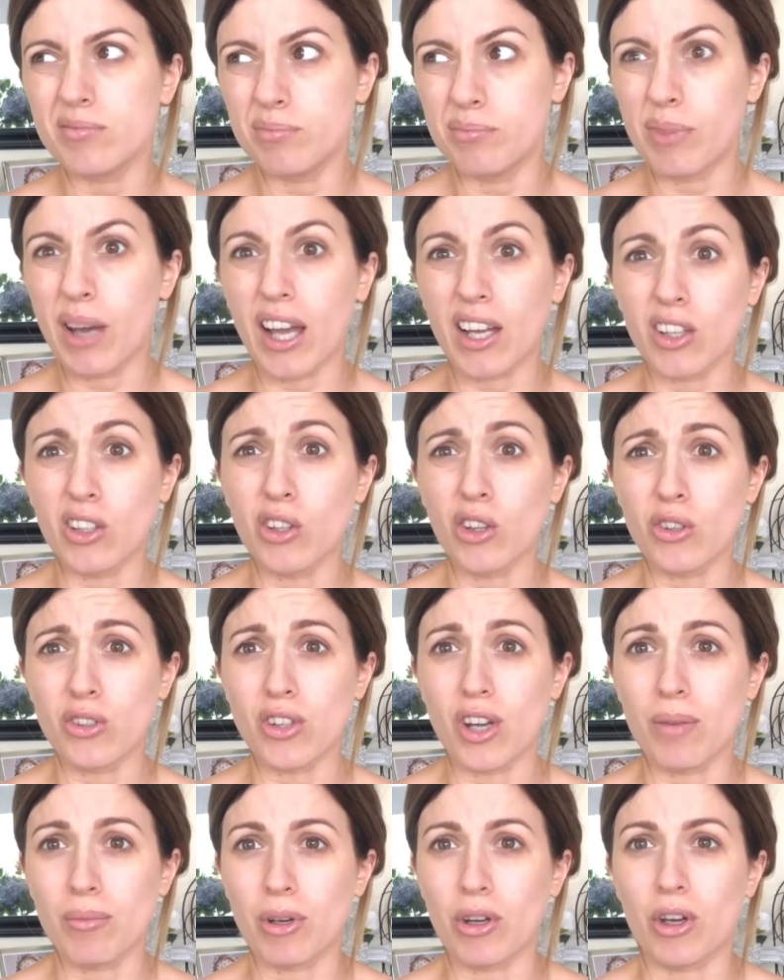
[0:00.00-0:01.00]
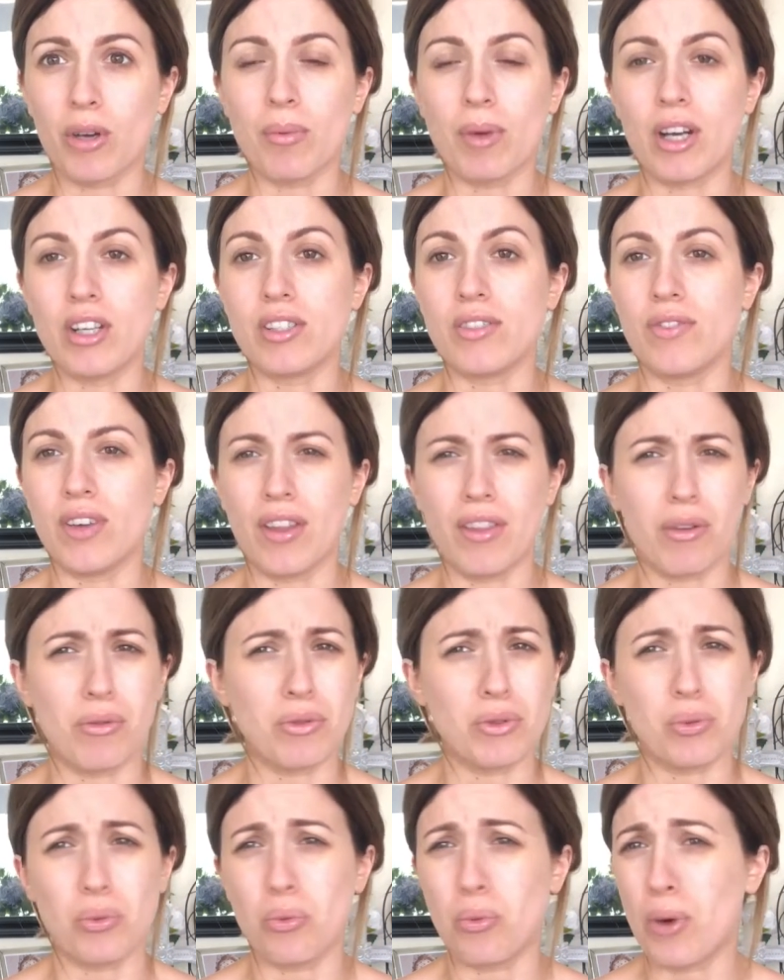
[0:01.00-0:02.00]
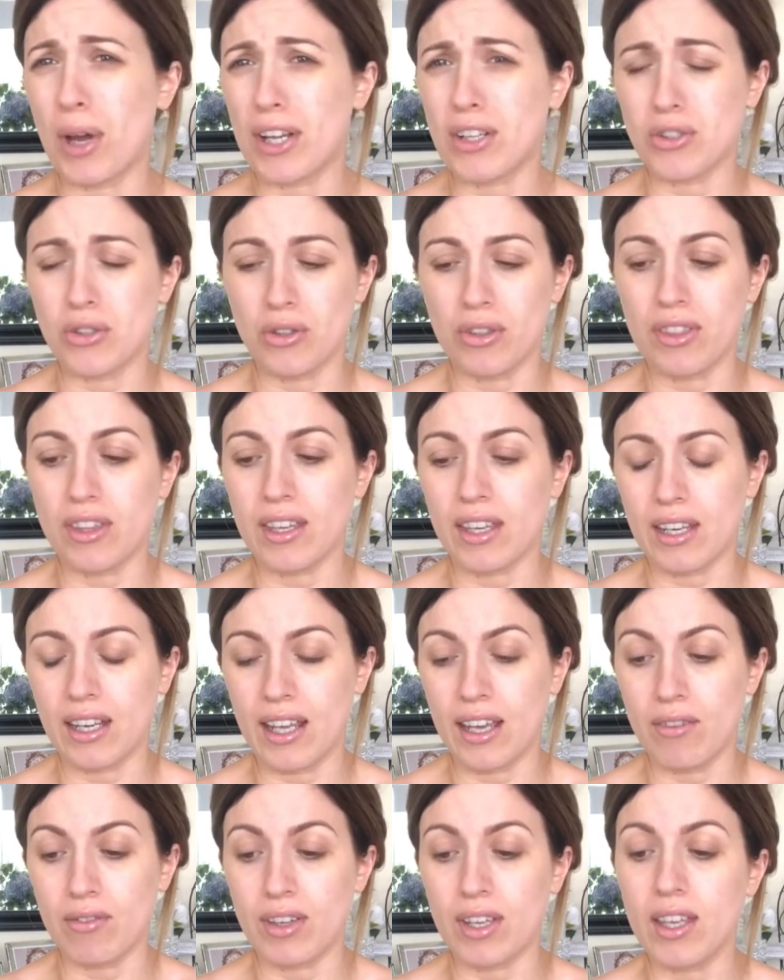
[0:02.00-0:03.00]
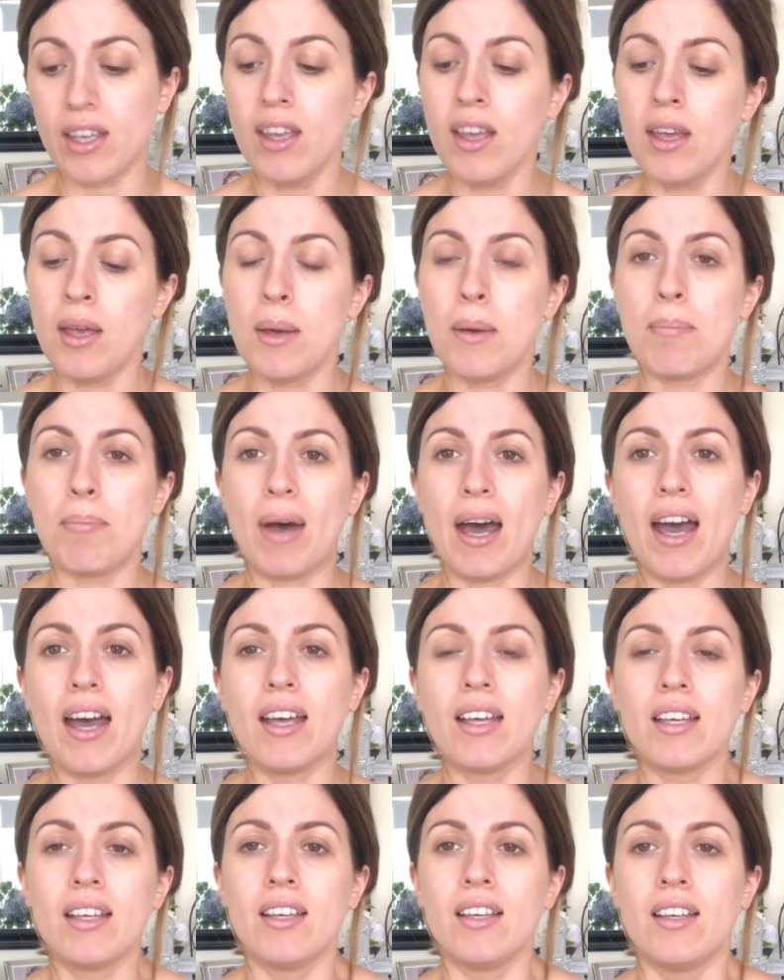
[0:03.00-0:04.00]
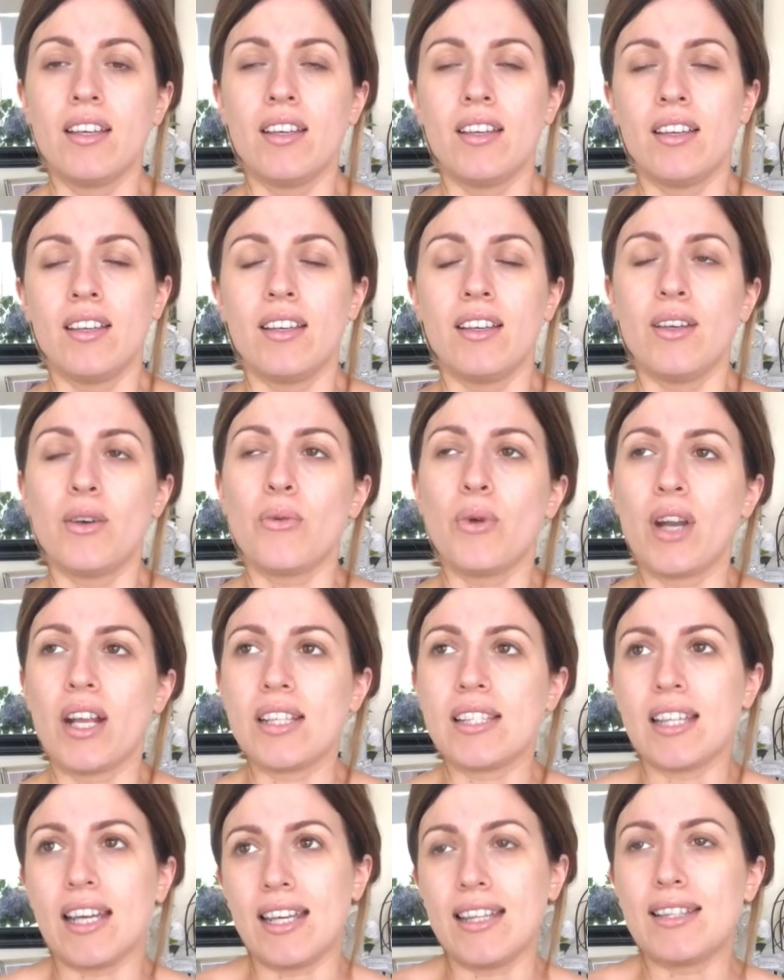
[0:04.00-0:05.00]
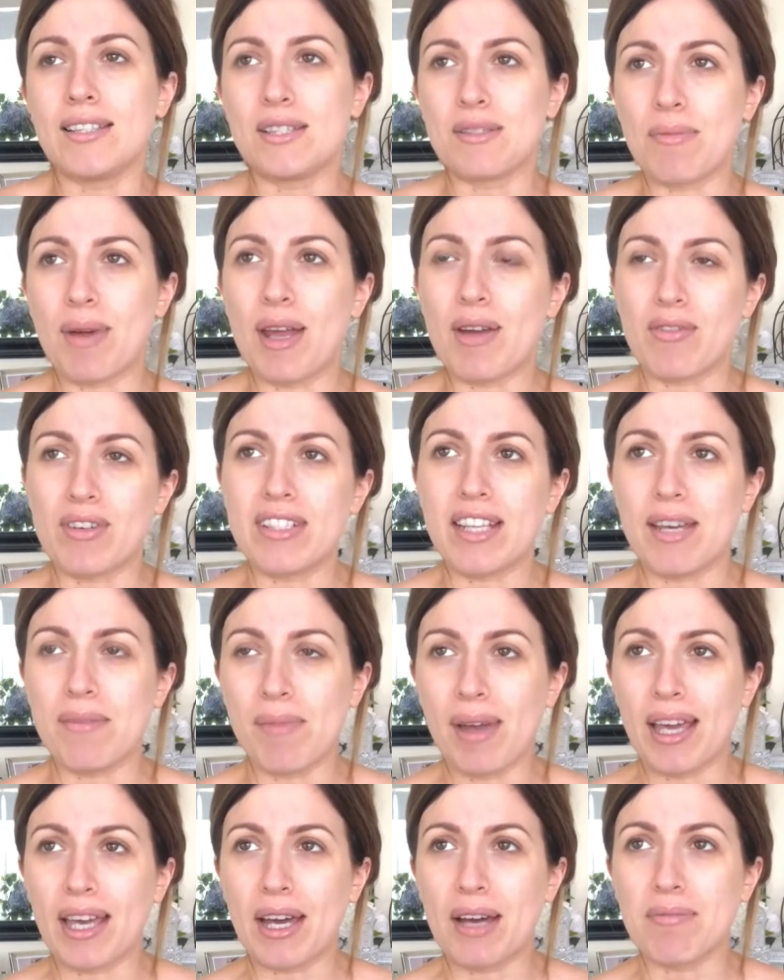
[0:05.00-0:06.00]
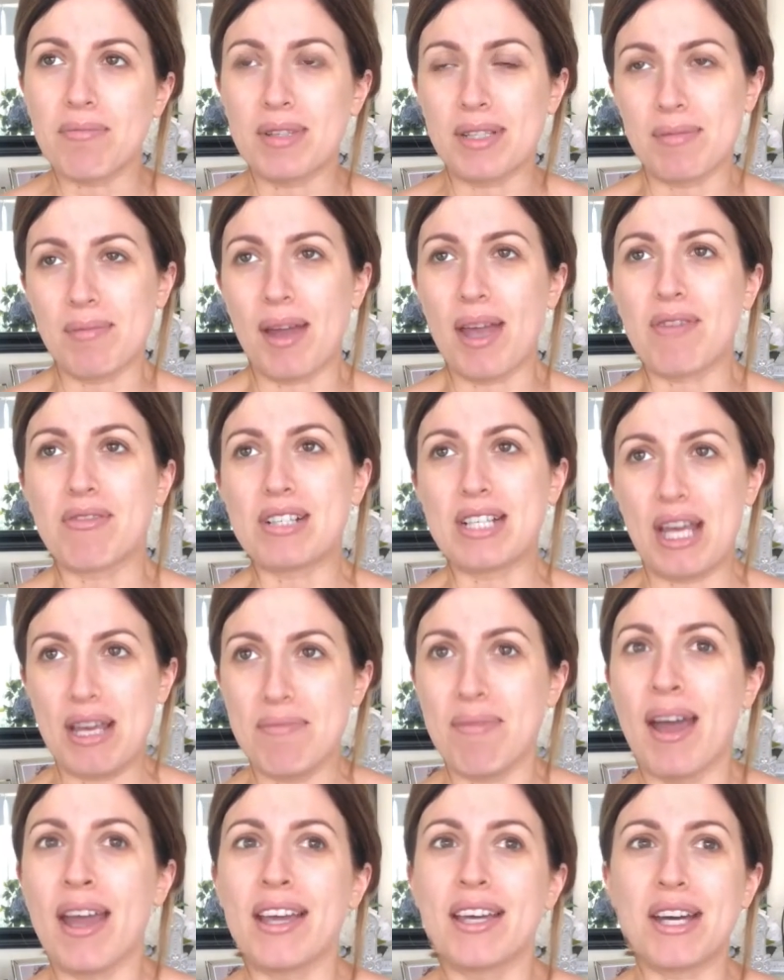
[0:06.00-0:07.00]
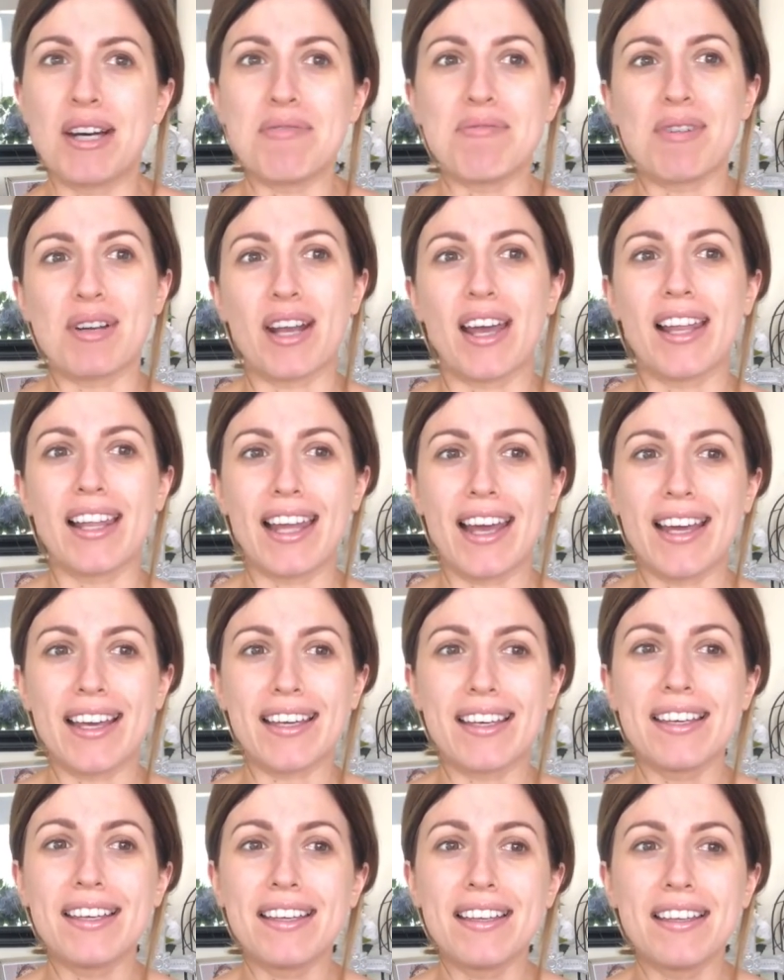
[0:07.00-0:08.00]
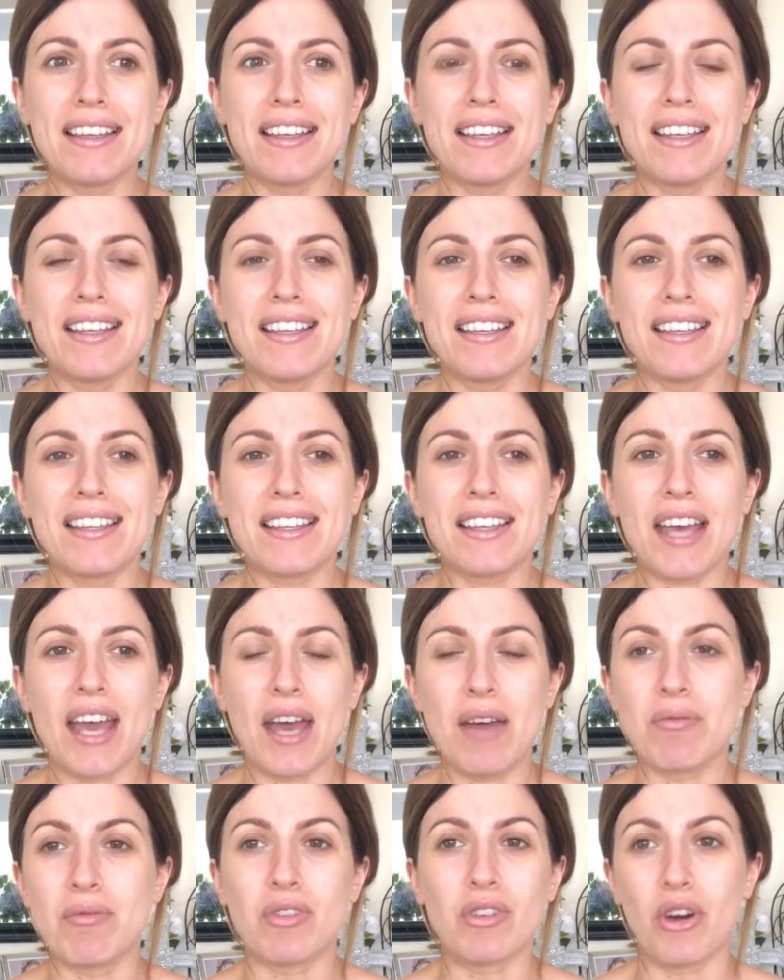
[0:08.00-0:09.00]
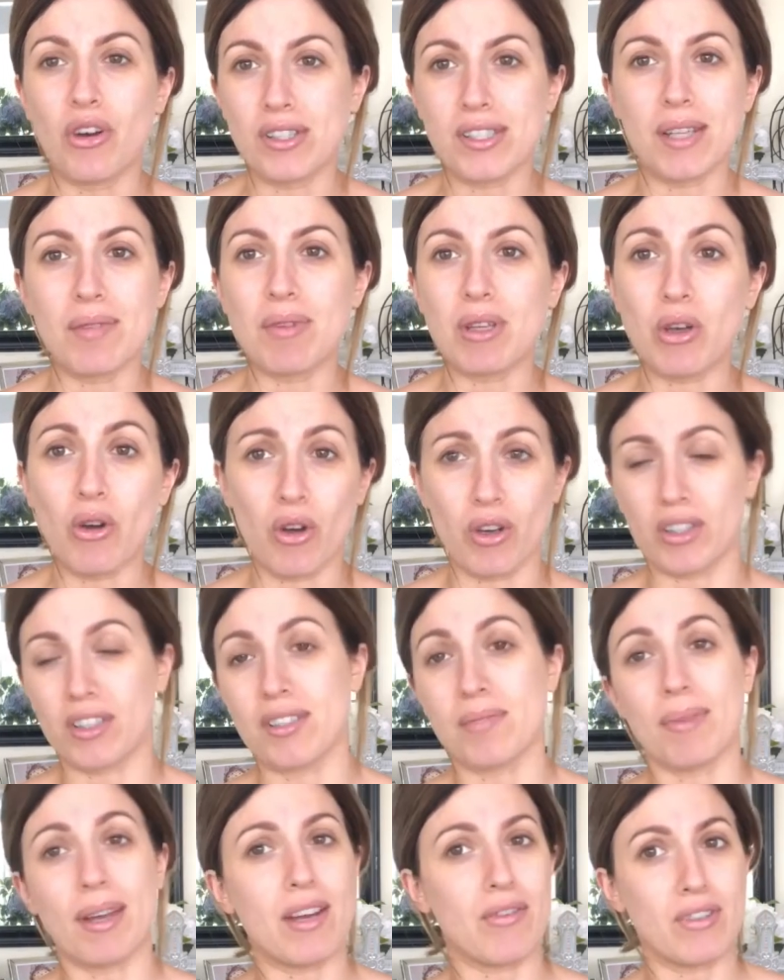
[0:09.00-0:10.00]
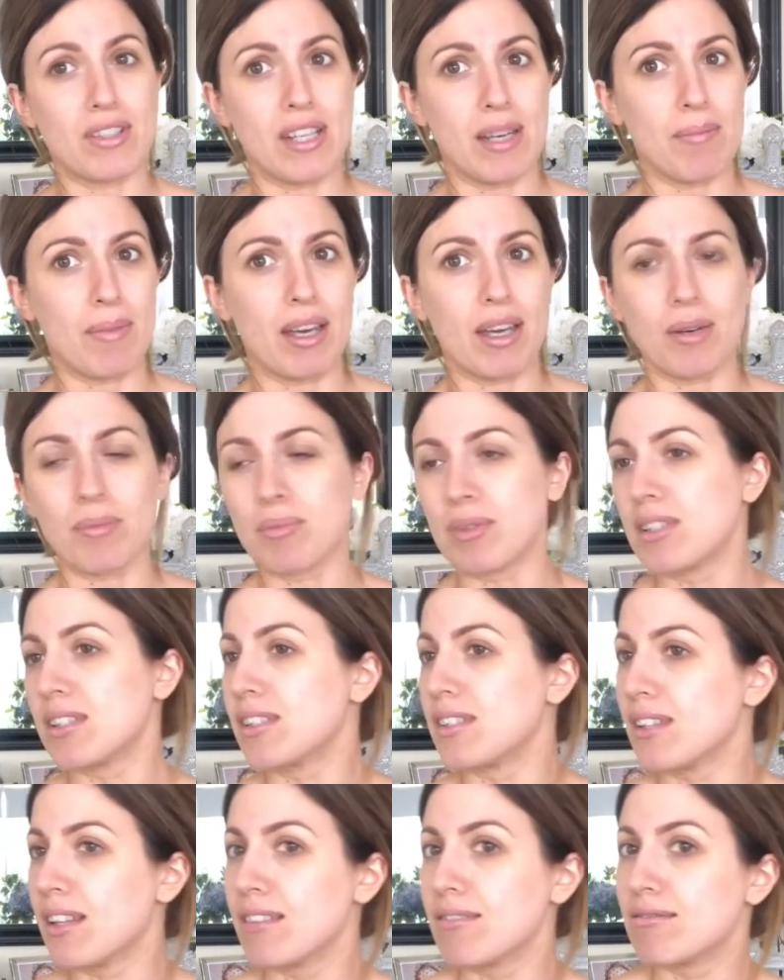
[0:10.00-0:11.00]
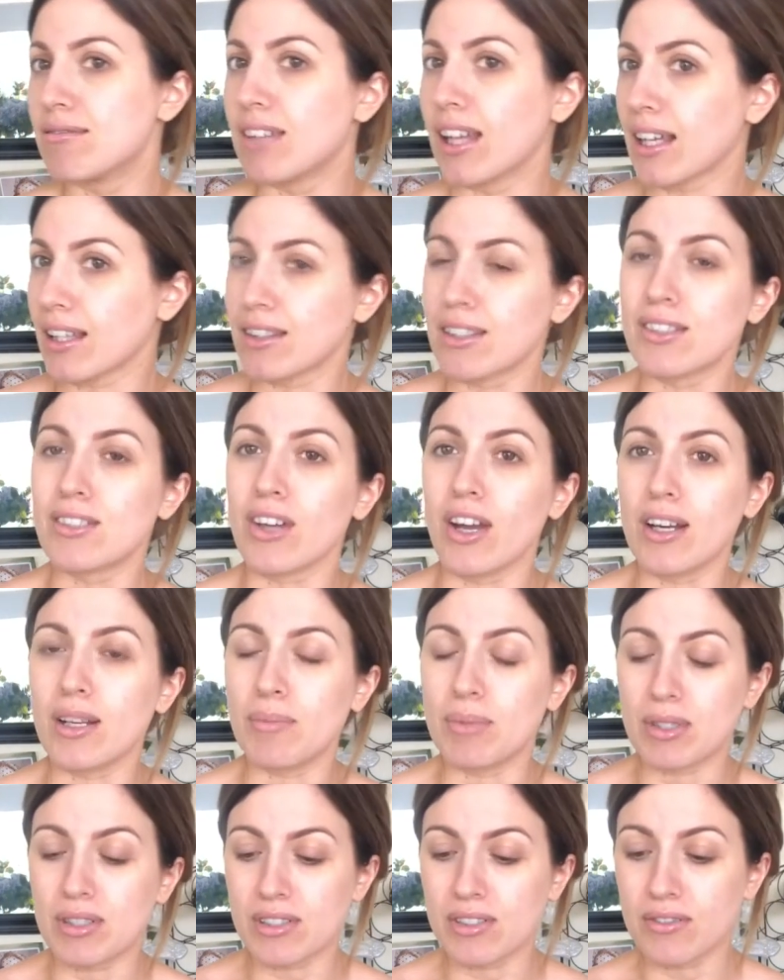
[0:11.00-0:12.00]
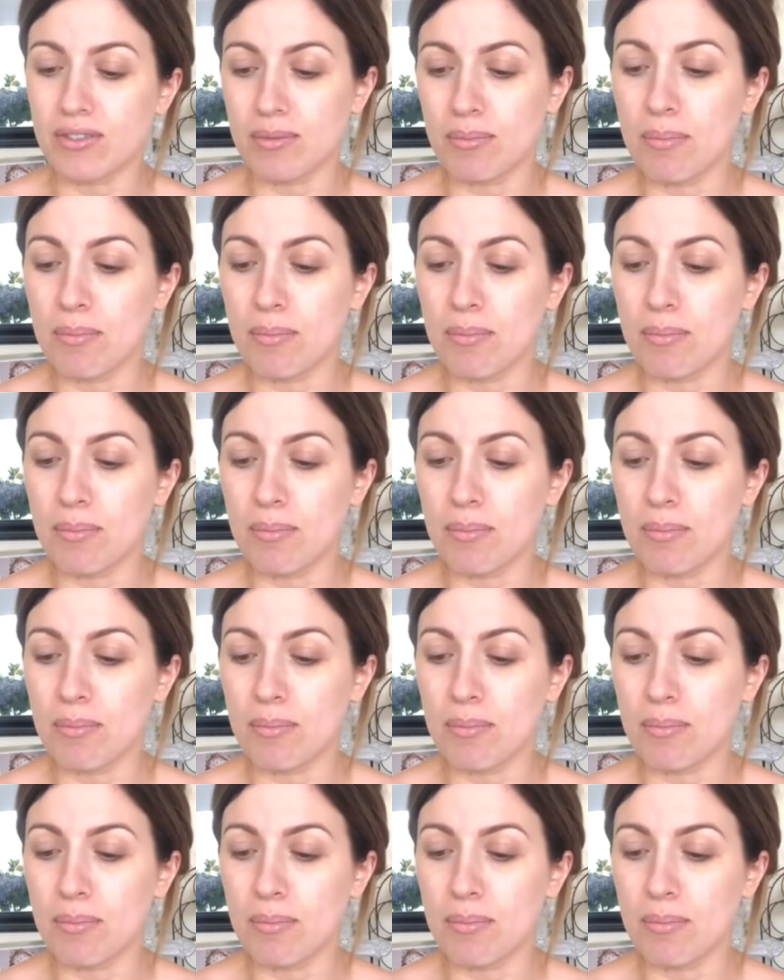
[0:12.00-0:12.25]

back a long time ago, but I just found that it was way too thick and heavy. But when I say this is my everyday makeup, it's my everyday makeup when I like have got something on, because my everyday makeup is like the tiniest